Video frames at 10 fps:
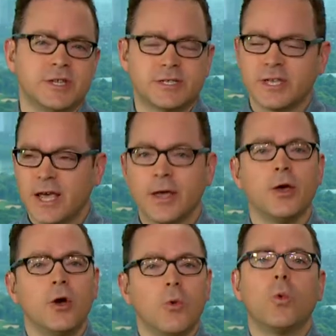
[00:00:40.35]
say,
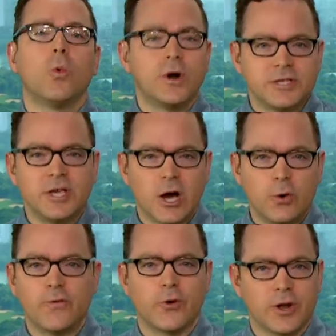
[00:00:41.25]
what is Yahoo
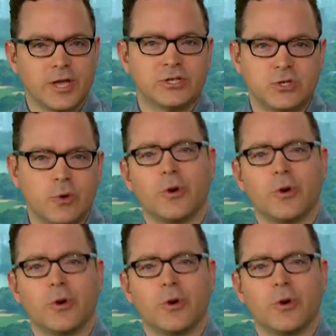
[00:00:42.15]
for a consumer?